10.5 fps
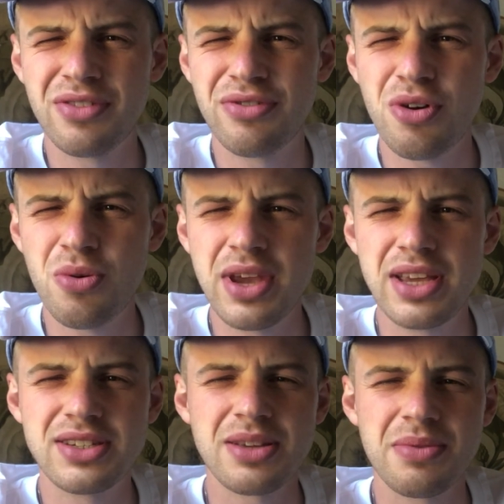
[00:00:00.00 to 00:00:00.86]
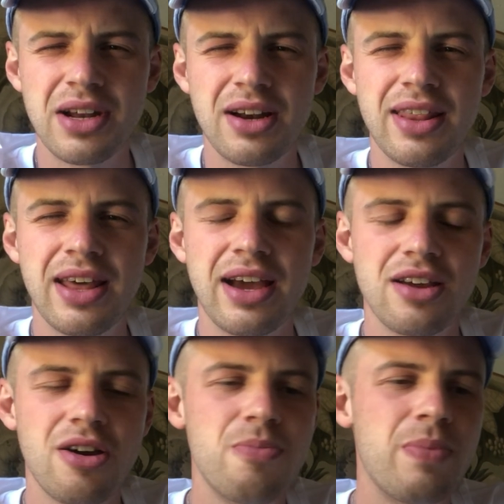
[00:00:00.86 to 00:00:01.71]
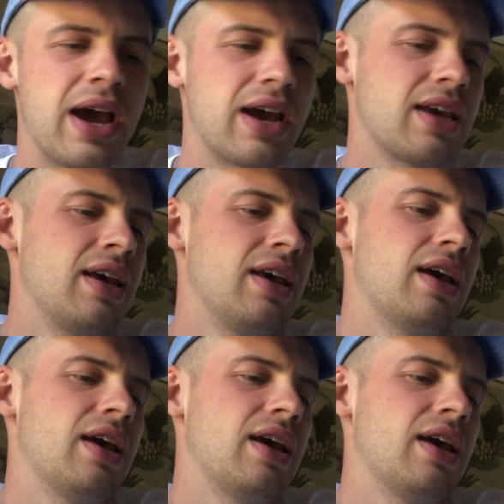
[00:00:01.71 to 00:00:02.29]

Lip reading: 4 weeks, something like that, go back